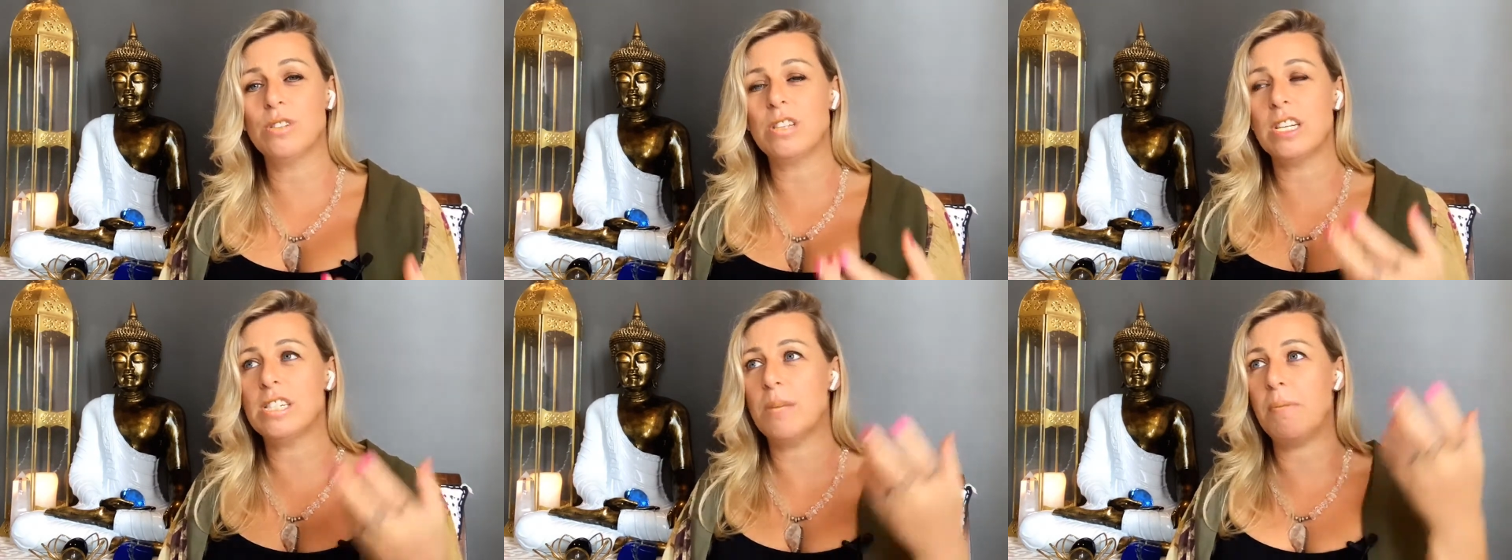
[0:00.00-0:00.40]

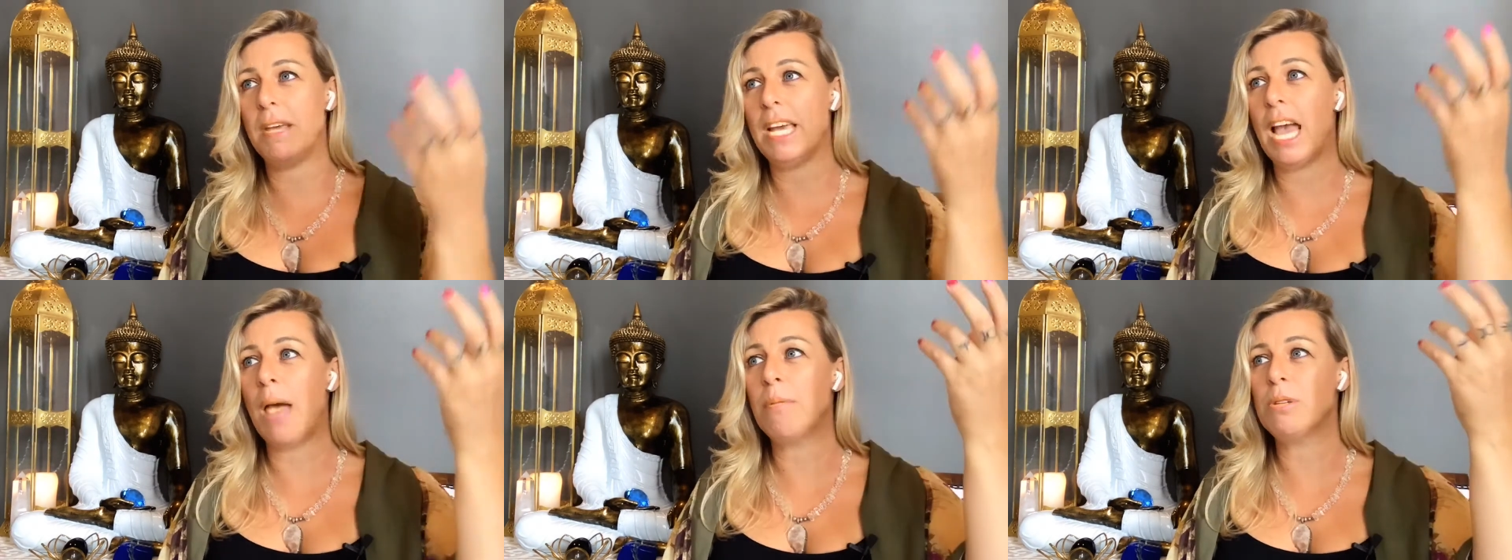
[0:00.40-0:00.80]
and to being
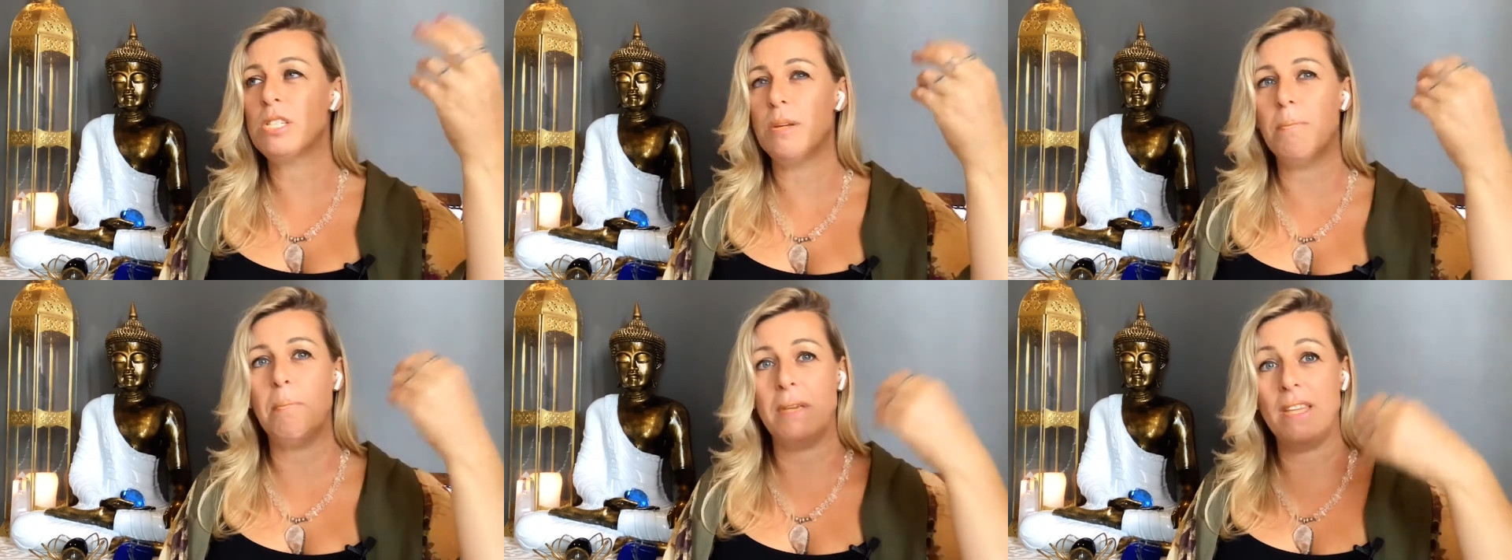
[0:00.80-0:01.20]
able to
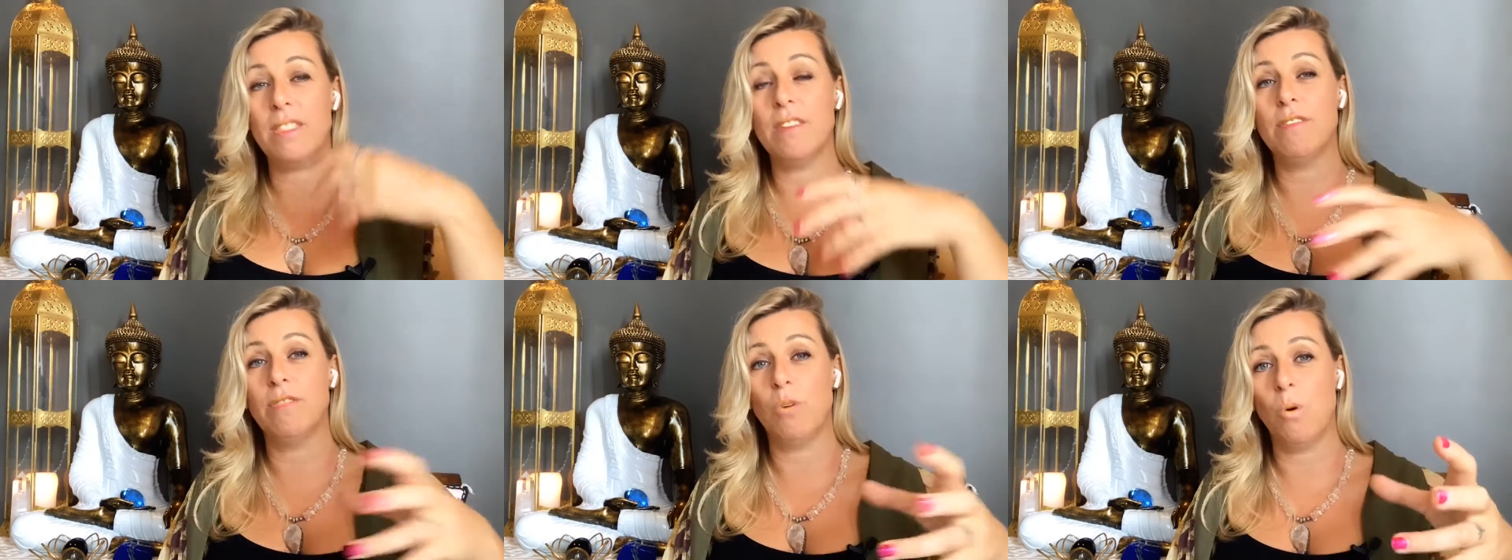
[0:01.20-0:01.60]
be the
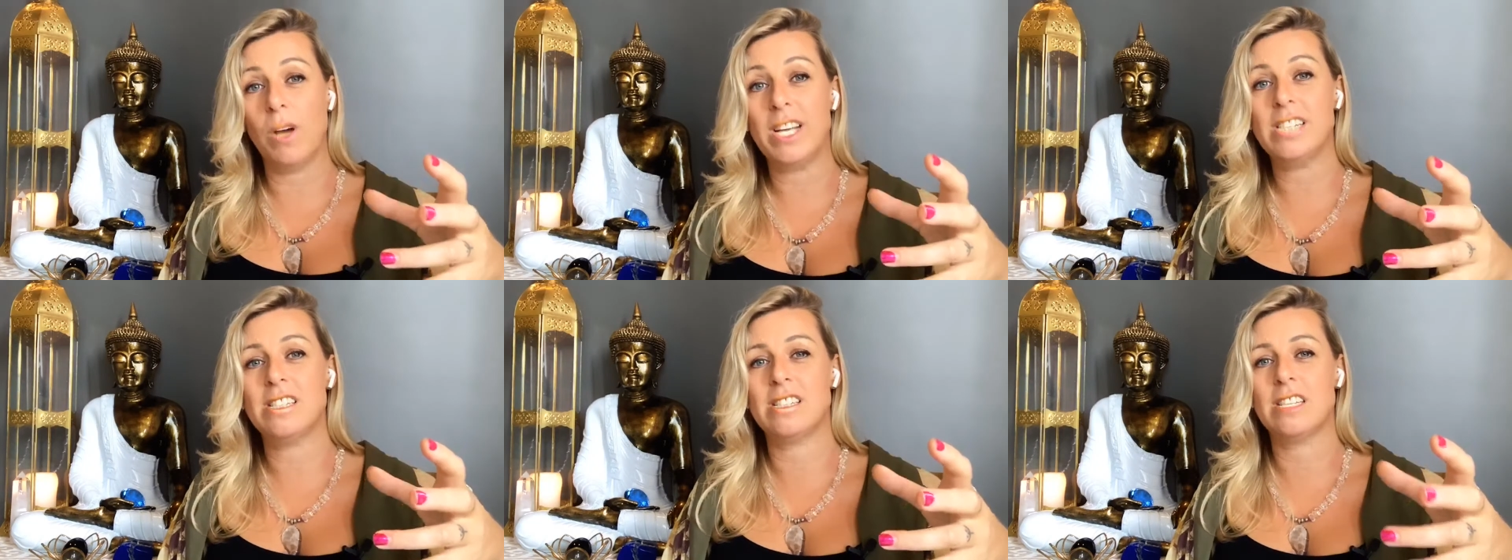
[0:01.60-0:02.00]

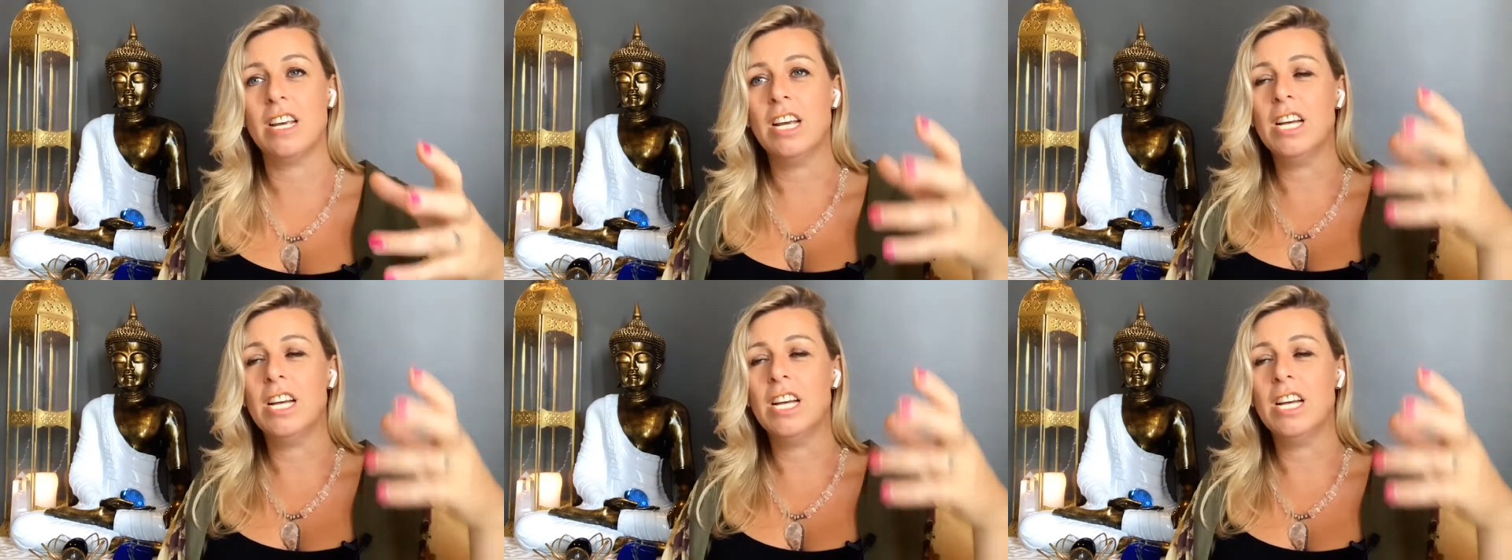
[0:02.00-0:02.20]
voice,